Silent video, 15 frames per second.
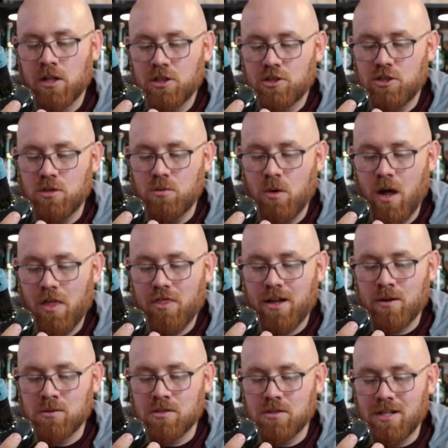
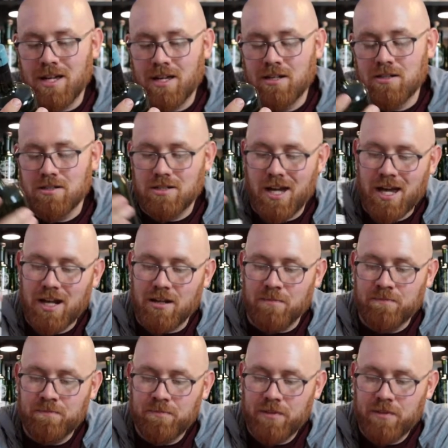2010,